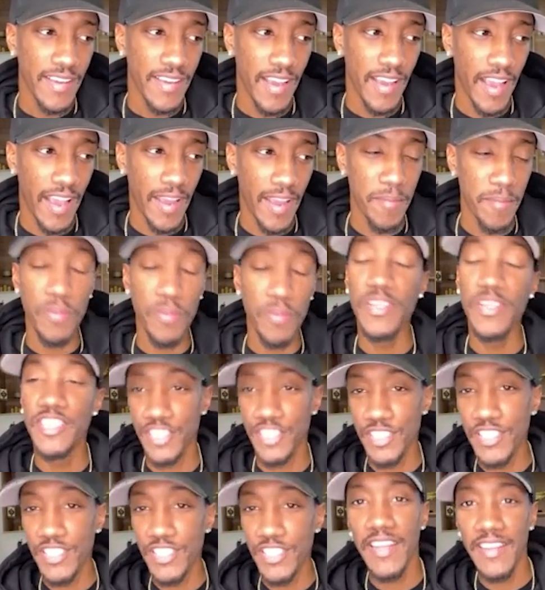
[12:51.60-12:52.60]

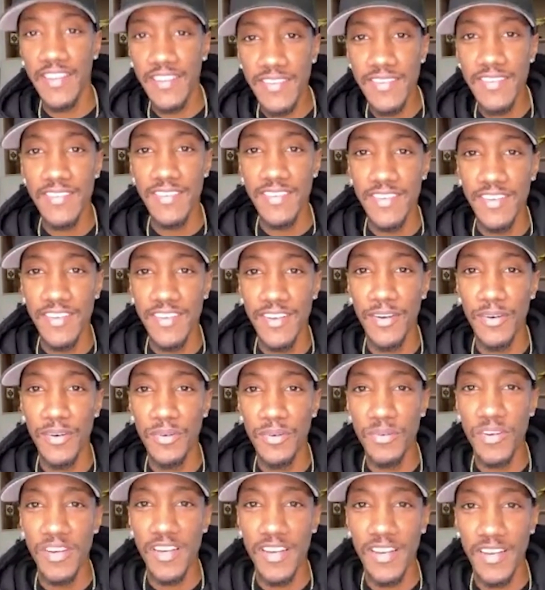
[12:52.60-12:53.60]
appreciate
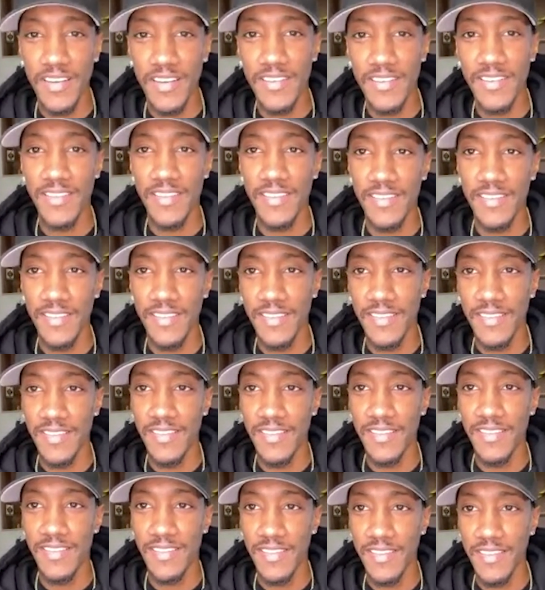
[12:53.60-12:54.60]

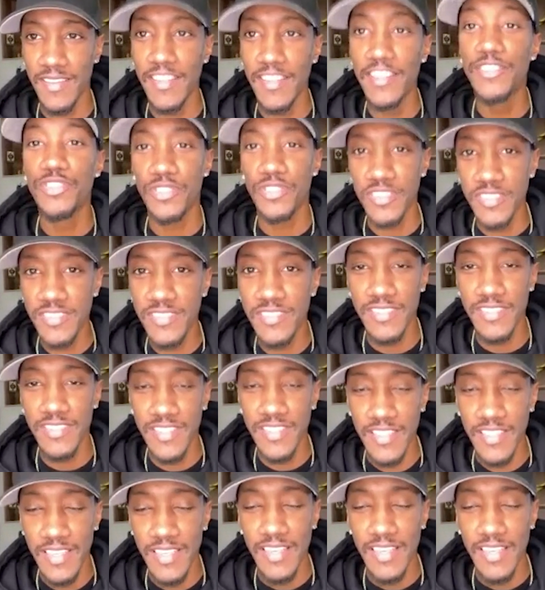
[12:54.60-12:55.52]
the interest,